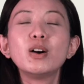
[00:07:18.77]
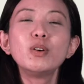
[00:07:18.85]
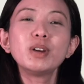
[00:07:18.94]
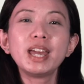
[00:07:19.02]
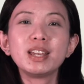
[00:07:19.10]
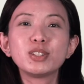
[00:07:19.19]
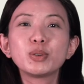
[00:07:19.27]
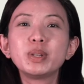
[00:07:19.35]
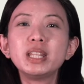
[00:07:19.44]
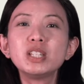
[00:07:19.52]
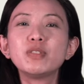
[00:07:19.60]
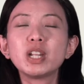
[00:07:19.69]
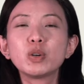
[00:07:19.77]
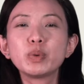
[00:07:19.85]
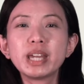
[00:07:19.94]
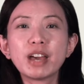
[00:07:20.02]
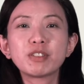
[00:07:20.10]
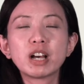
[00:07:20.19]
Okay, so in this video,
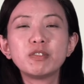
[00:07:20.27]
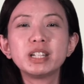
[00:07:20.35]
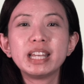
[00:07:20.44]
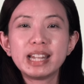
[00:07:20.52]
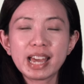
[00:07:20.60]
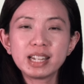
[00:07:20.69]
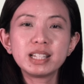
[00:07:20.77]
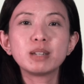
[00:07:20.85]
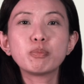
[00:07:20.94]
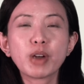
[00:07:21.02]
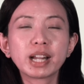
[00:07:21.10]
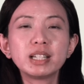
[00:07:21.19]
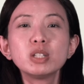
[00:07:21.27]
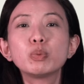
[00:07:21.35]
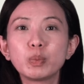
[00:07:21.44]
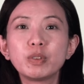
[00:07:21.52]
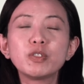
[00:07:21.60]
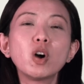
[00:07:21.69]
we have covered an editing practice.
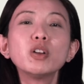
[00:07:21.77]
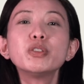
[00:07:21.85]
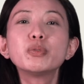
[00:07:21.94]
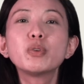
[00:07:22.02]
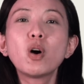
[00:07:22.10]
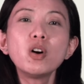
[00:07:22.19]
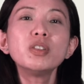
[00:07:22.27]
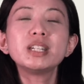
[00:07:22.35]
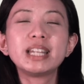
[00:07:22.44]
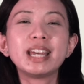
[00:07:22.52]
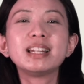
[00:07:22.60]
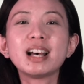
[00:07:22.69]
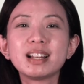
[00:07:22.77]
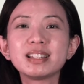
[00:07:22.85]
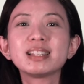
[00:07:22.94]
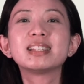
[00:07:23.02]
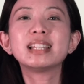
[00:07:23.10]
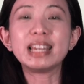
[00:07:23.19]
We've gone through all the 10
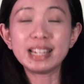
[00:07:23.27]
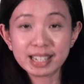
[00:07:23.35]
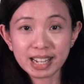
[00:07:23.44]
answers in